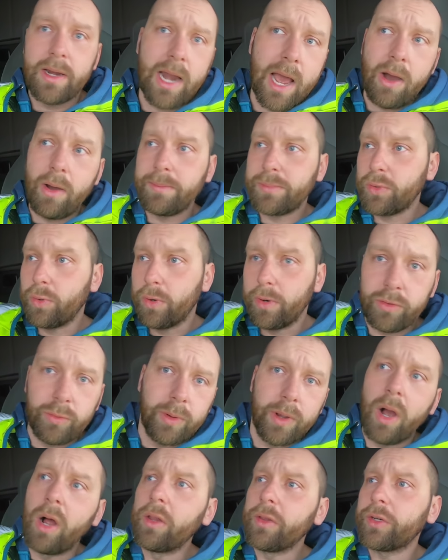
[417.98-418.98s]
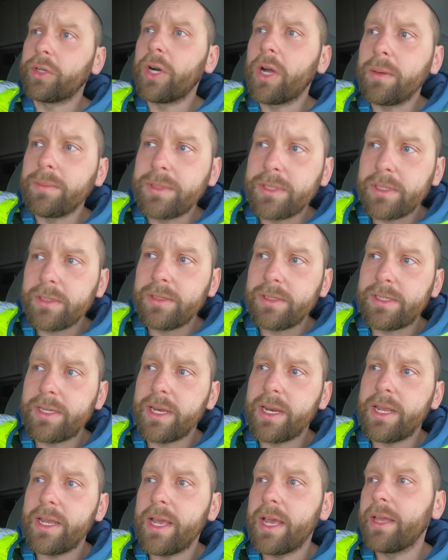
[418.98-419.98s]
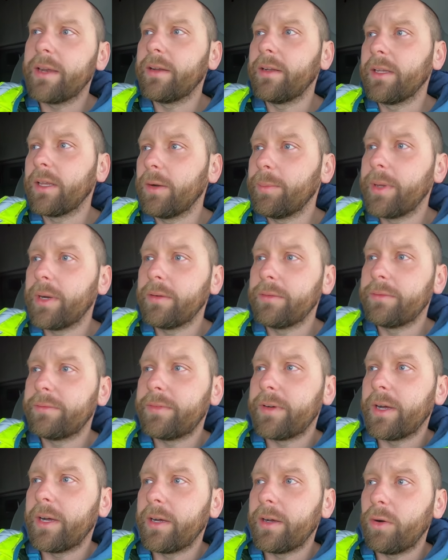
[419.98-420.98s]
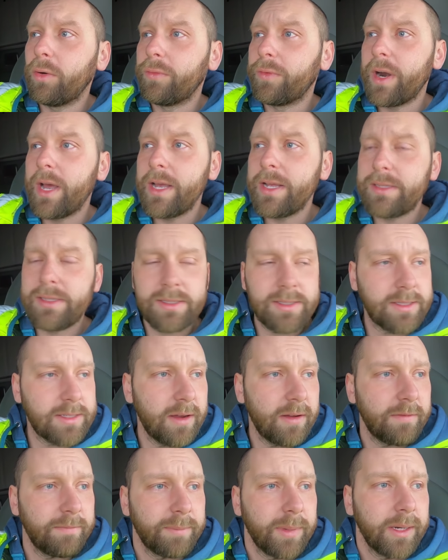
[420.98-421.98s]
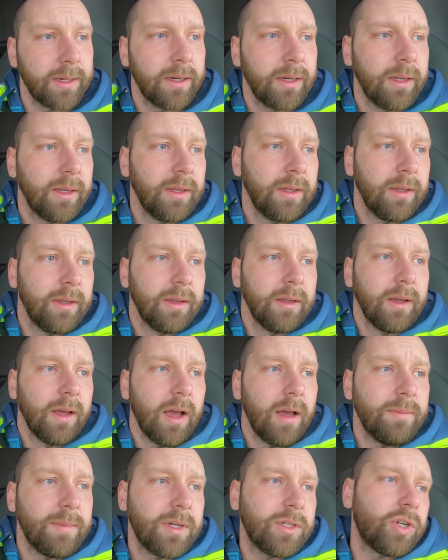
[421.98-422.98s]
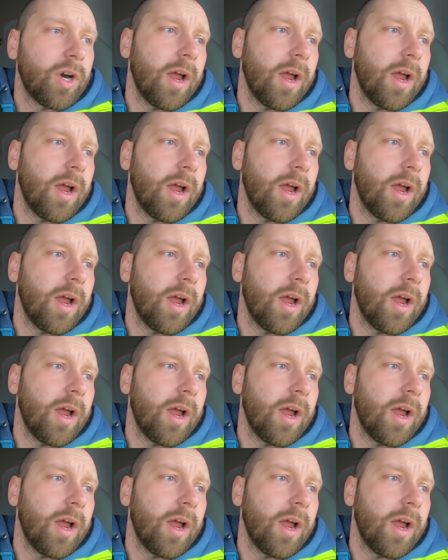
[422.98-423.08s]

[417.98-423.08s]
now I'm sort of doing all the jobs, city and a little bit of uh, overnights and stuff. But I've been